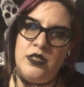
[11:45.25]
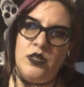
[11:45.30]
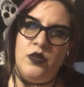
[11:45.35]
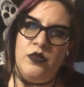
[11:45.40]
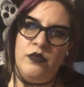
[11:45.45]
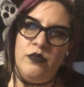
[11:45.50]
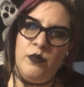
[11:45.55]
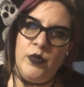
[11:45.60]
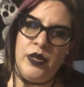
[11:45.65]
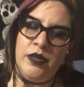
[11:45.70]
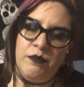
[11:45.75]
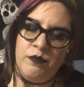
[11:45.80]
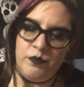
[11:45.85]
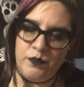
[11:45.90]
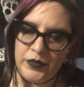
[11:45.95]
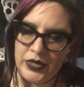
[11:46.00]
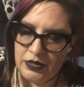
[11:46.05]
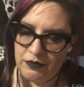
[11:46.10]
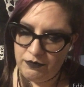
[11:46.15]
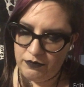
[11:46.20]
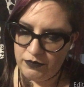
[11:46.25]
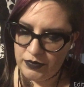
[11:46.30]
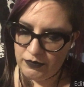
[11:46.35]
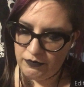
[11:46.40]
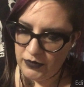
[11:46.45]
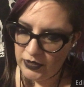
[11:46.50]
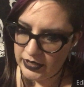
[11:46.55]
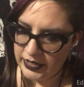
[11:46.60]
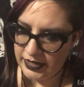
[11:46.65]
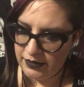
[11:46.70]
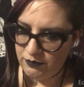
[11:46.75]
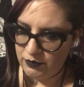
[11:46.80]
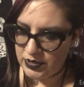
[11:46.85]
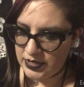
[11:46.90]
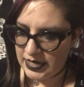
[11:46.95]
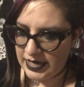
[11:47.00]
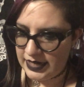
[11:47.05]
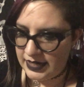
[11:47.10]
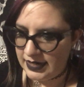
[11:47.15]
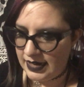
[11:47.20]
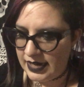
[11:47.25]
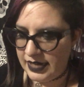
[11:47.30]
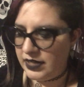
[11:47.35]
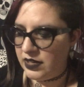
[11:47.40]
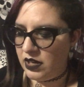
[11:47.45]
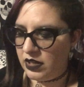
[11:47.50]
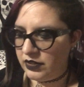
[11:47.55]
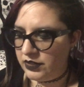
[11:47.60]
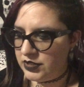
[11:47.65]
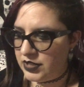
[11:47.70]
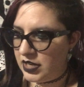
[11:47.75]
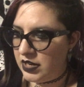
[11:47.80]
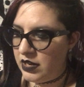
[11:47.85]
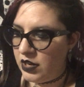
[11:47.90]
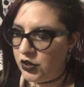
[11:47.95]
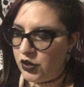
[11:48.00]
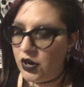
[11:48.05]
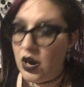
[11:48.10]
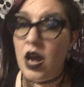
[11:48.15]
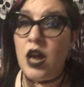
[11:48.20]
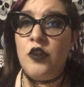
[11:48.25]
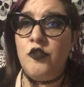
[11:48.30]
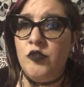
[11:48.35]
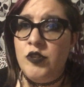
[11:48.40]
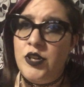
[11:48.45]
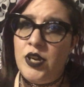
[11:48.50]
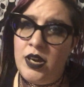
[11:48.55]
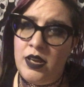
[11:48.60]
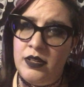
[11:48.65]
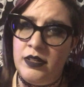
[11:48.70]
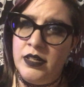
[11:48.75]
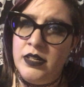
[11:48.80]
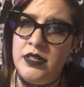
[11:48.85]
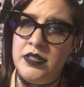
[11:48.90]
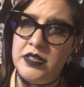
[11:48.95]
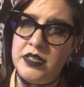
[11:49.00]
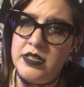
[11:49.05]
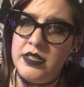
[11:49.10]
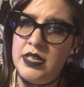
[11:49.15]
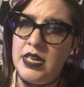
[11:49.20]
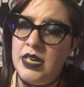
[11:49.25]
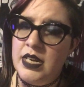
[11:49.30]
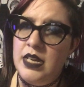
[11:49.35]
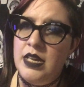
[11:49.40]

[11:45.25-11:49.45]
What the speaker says: So it really was like $90, under $100,